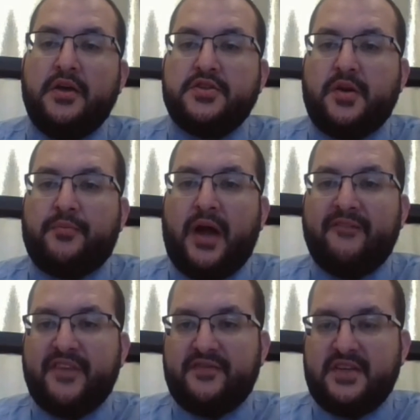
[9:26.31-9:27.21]
So
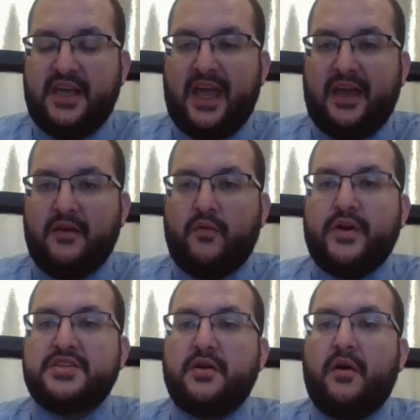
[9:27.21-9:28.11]
Prop 58,
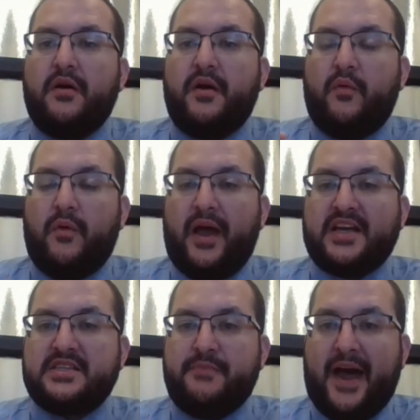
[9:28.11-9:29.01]
which
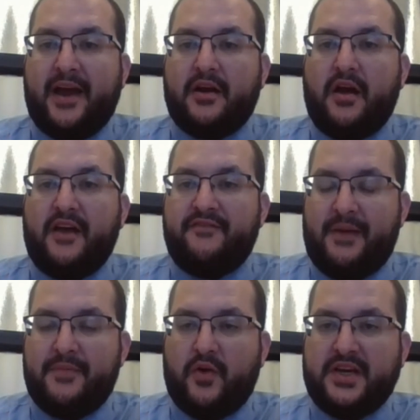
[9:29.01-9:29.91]
expired on
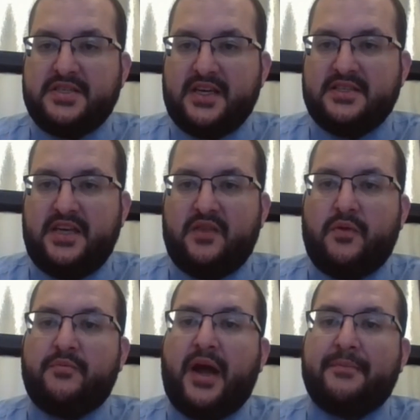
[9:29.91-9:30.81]
February 16th
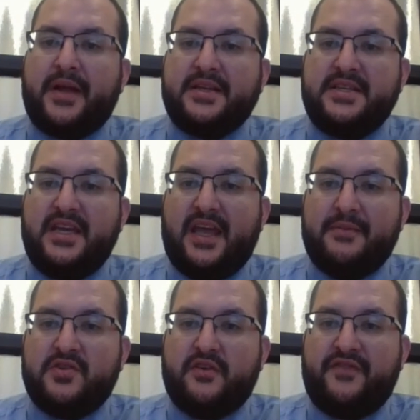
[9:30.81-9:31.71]
when Prop 19
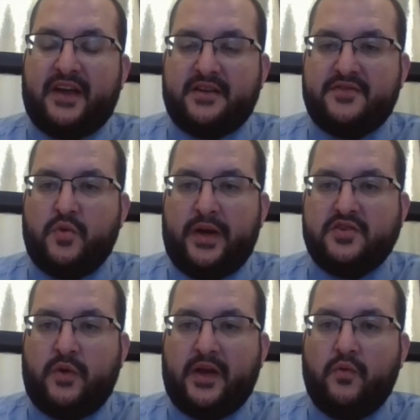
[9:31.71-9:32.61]
came into effect of
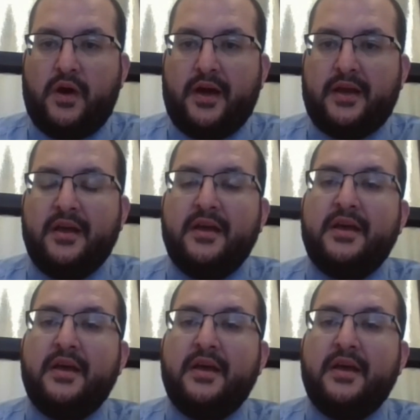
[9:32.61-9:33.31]
2021,